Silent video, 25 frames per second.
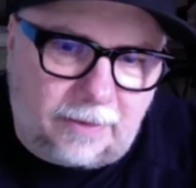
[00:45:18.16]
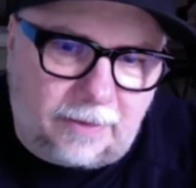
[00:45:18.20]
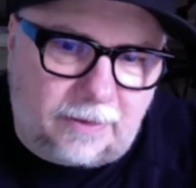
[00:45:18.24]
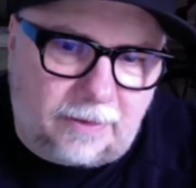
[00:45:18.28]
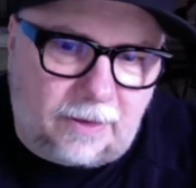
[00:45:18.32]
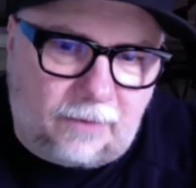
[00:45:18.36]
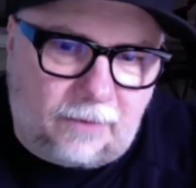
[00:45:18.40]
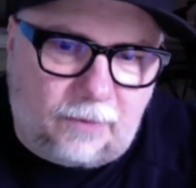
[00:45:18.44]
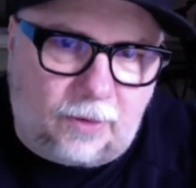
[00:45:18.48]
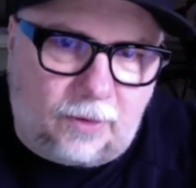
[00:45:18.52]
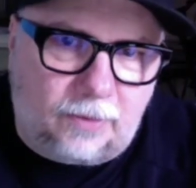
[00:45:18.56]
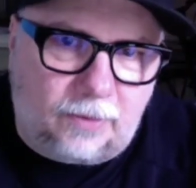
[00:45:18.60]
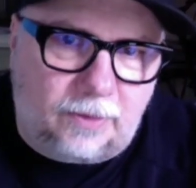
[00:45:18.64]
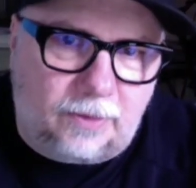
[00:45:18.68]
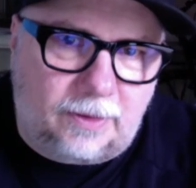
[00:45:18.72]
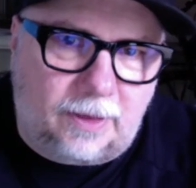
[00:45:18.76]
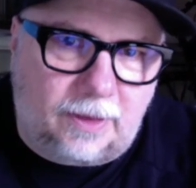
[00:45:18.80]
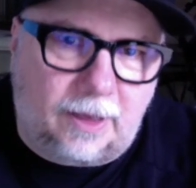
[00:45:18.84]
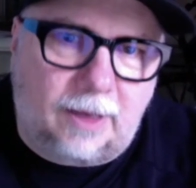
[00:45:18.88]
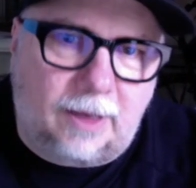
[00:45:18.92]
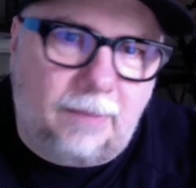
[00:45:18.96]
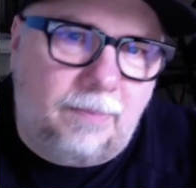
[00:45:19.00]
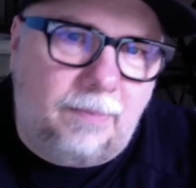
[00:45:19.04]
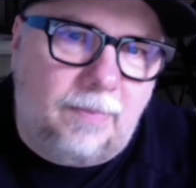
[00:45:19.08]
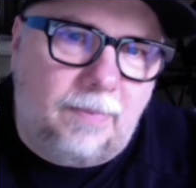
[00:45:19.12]
all the time.
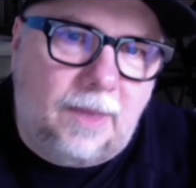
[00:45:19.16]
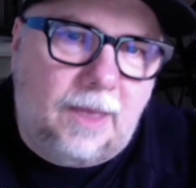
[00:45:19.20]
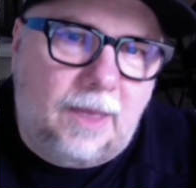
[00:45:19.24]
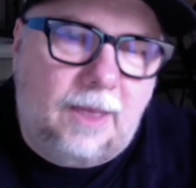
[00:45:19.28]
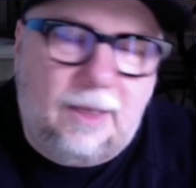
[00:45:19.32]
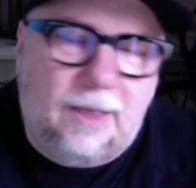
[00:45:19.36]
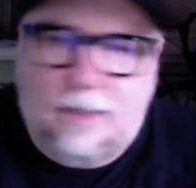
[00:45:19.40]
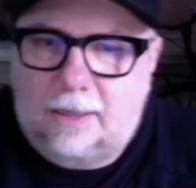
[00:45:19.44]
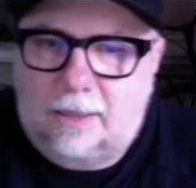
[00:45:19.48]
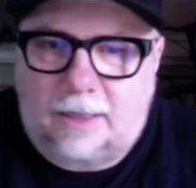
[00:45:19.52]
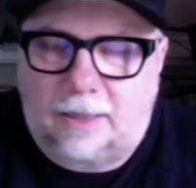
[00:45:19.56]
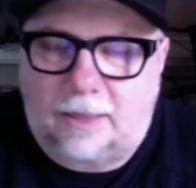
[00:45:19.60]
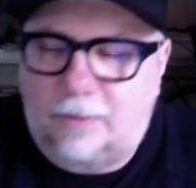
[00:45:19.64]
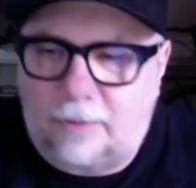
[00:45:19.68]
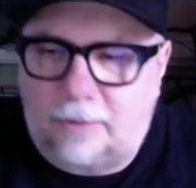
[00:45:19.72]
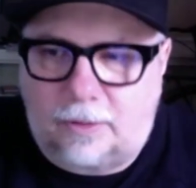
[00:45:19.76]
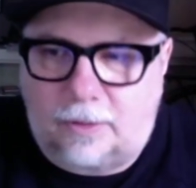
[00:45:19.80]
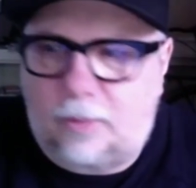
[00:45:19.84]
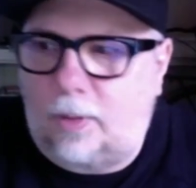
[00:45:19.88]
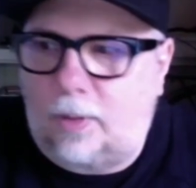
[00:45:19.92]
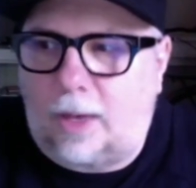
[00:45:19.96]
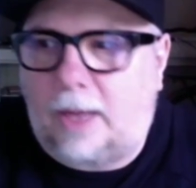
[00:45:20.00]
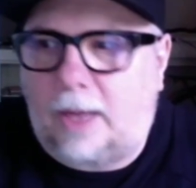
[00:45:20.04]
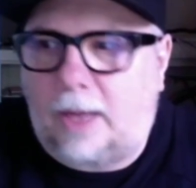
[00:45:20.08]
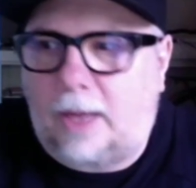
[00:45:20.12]
And
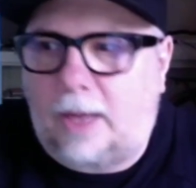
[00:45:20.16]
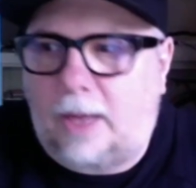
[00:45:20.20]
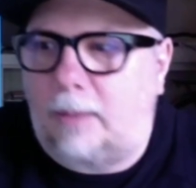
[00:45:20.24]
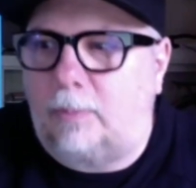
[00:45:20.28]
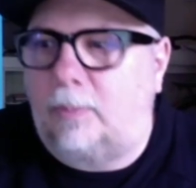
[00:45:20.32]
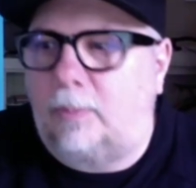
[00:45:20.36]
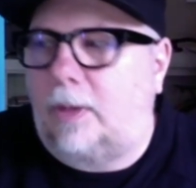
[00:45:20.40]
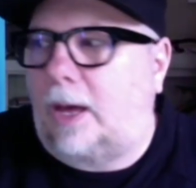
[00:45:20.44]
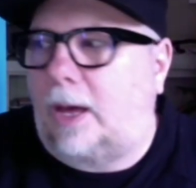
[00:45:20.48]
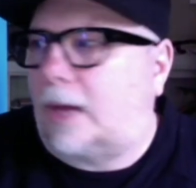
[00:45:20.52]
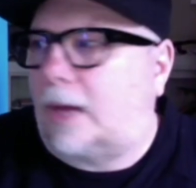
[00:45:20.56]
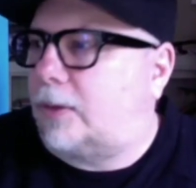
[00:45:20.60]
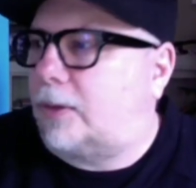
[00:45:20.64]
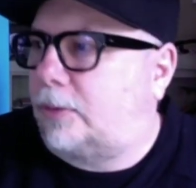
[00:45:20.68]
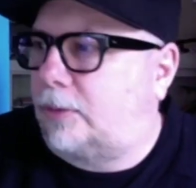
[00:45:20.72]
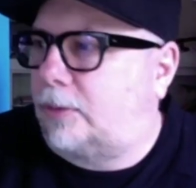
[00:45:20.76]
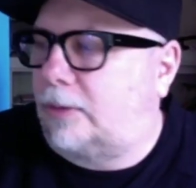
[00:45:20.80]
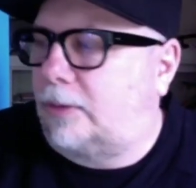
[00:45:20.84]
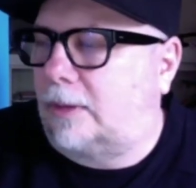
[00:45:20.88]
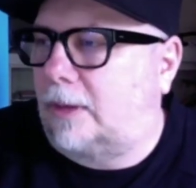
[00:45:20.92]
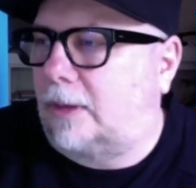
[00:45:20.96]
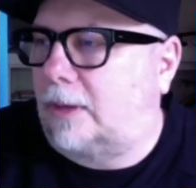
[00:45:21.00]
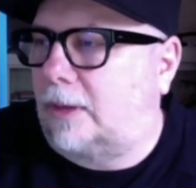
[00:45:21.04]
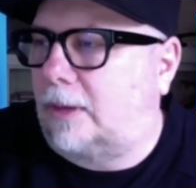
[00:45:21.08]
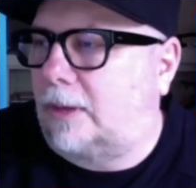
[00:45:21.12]
so I I
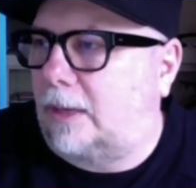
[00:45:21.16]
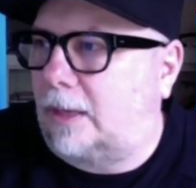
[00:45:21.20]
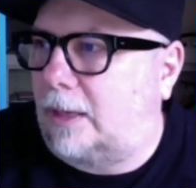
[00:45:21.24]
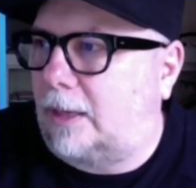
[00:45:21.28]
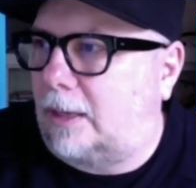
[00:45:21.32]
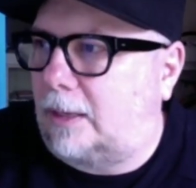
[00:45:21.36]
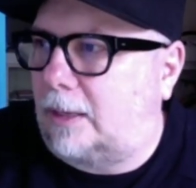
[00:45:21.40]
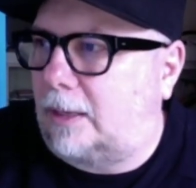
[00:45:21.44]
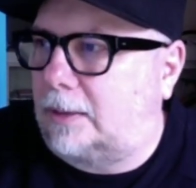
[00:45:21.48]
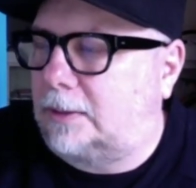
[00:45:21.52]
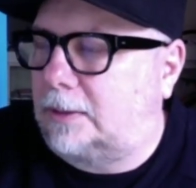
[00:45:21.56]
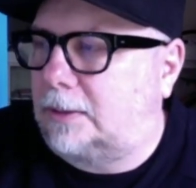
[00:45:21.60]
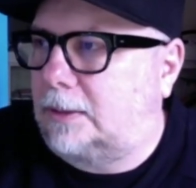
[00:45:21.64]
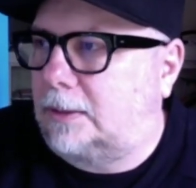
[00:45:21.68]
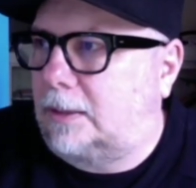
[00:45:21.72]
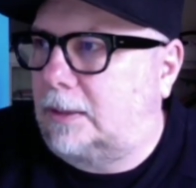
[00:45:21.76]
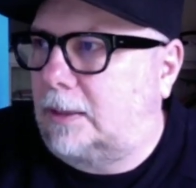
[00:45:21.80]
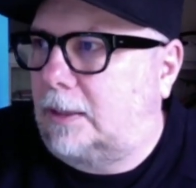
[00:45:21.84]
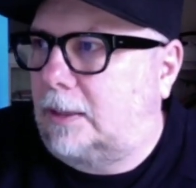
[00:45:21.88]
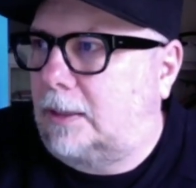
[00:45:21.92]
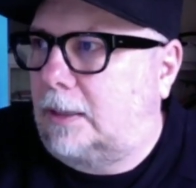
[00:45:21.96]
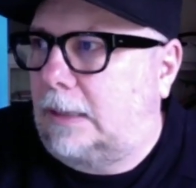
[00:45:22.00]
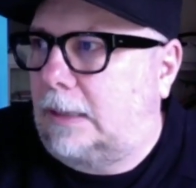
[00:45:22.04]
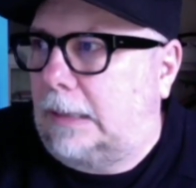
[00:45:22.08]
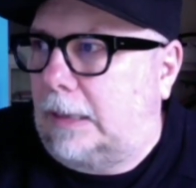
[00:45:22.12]

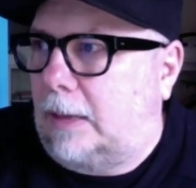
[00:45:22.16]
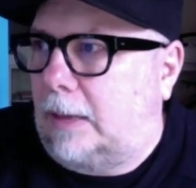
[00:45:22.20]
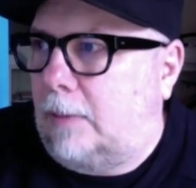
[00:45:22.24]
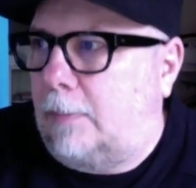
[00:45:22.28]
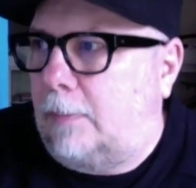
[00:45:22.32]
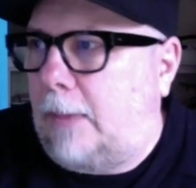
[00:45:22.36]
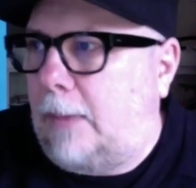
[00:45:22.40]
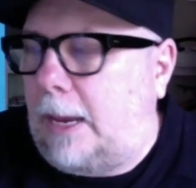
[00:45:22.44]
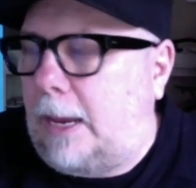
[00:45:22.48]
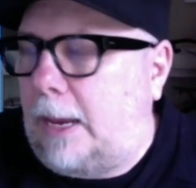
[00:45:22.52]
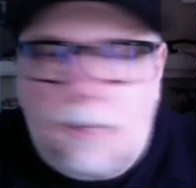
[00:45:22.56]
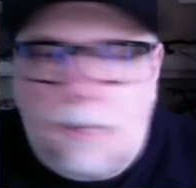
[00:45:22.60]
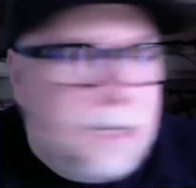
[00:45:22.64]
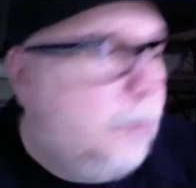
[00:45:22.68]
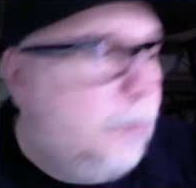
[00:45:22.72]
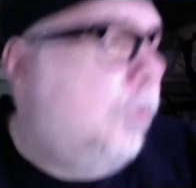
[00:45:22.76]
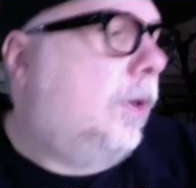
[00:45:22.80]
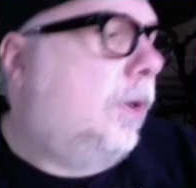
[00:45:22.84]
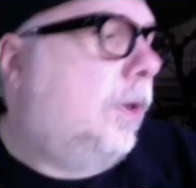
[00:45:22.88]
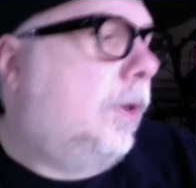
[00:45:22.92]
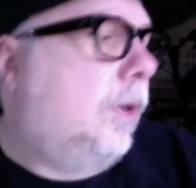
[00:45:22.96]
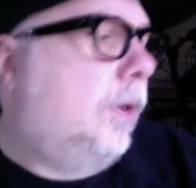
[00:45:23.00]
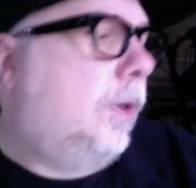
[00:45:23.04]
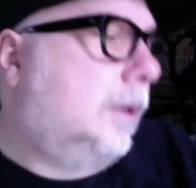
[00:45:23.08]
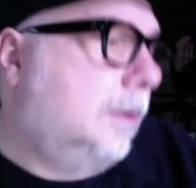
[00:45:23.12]
maybe
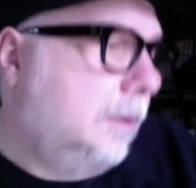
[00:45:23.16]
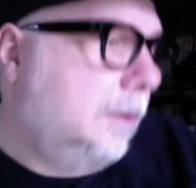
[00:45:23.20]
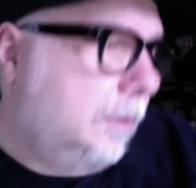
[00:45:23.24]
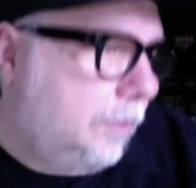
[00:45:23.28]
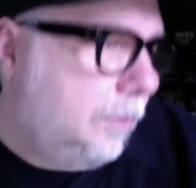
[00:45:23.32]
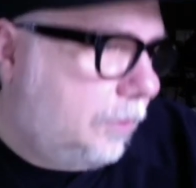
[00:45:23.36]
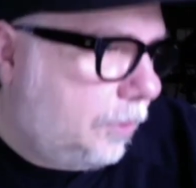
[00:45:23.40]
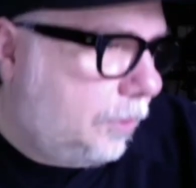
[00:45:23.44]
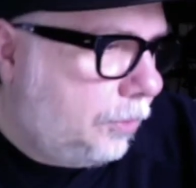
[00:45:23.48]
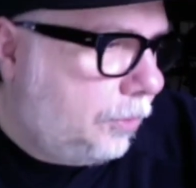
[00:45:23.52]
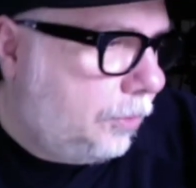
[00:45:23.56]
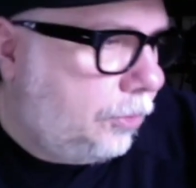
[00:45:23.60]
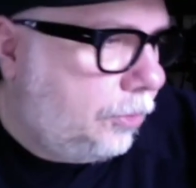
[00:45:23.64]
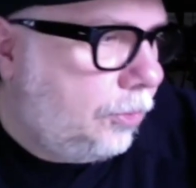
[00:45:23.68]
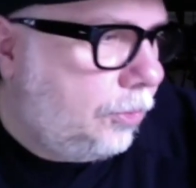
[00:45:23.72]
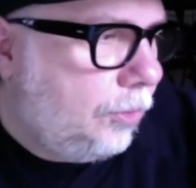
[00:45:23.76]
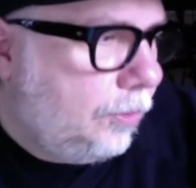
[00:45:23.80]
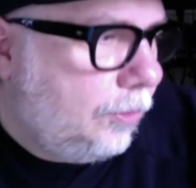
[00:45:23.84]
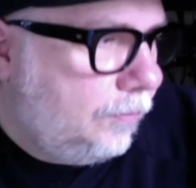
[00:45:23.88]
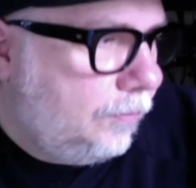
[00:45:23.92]
when the third